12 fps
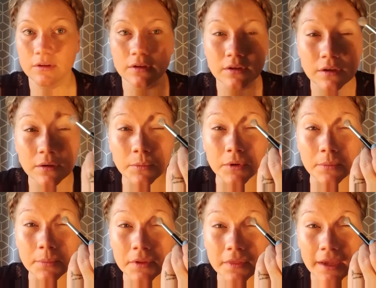And we're going to
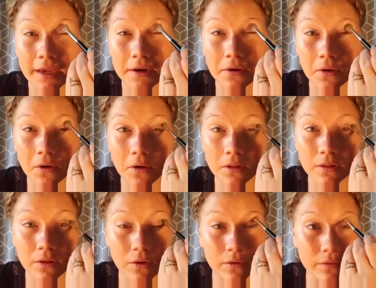put that all
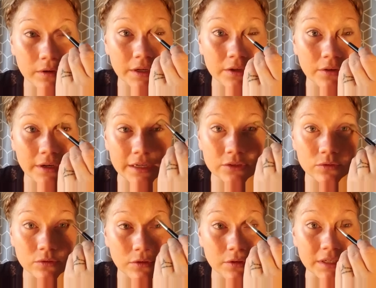over in your natural
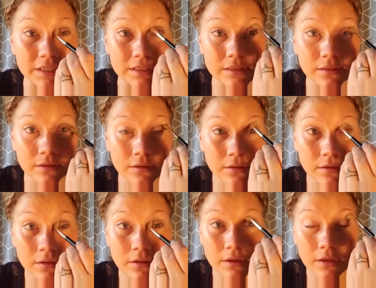crease,
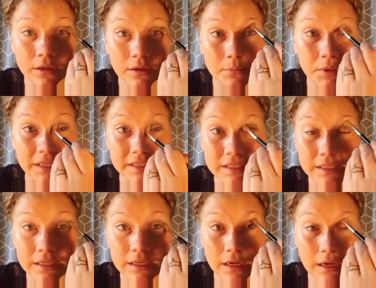blending
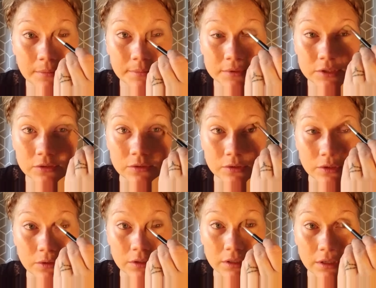it up to
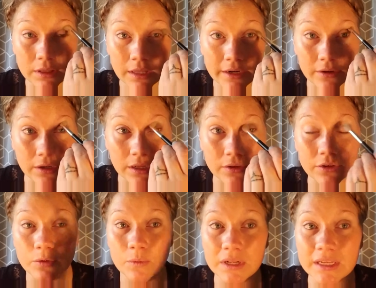your lighter color. You
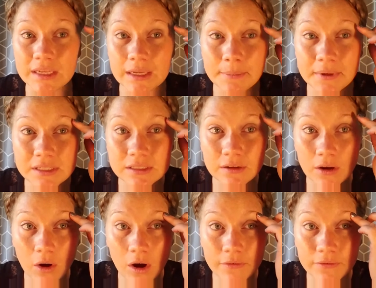want to keep it
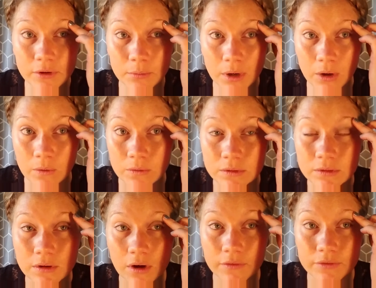off your bone,
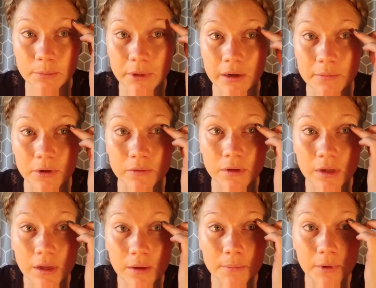off your brow bone,
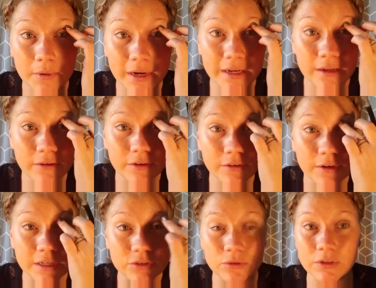but right here in your
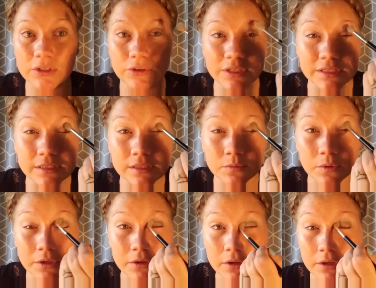natural crease is where
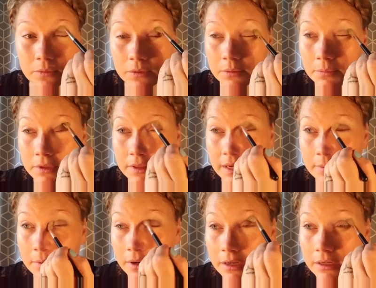you're going to want to put that
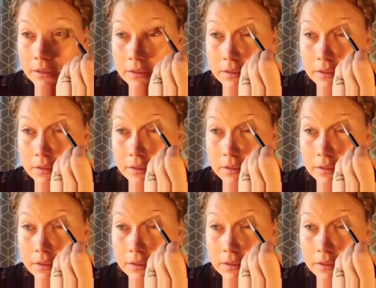product.